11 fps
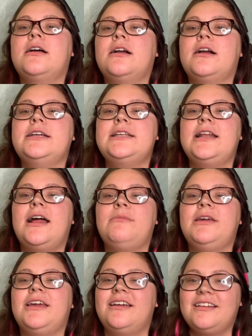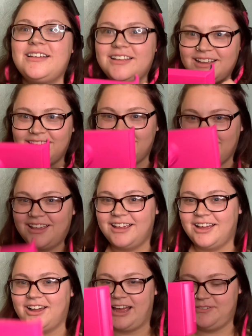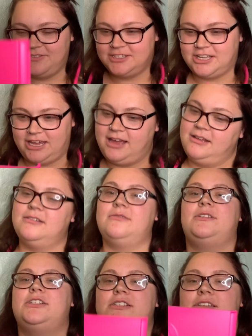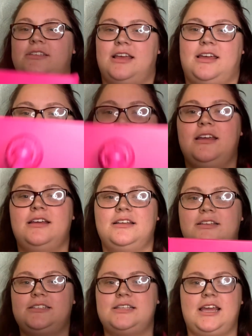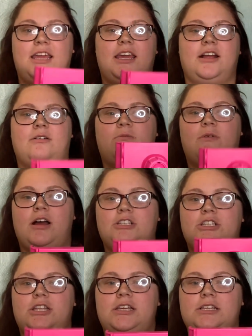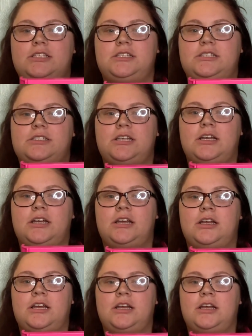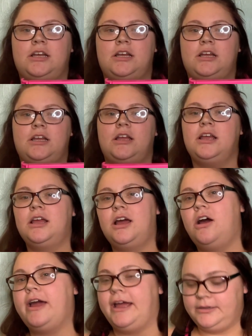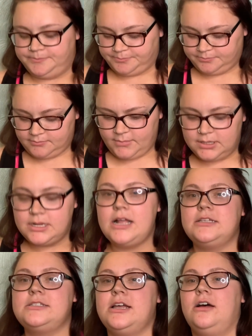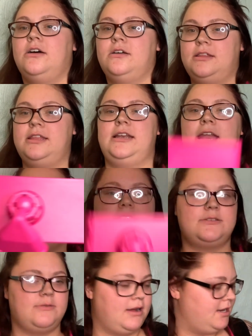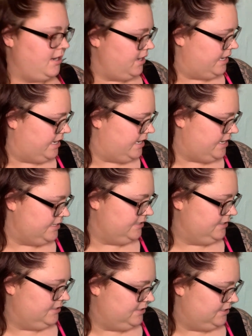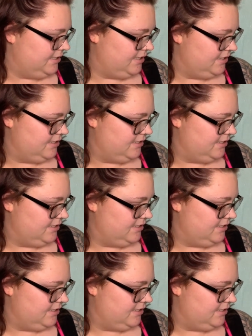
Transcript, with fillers: Grey's Anatomy. Okay, so yeah, we just sit here and watch this. Okay, so the next one is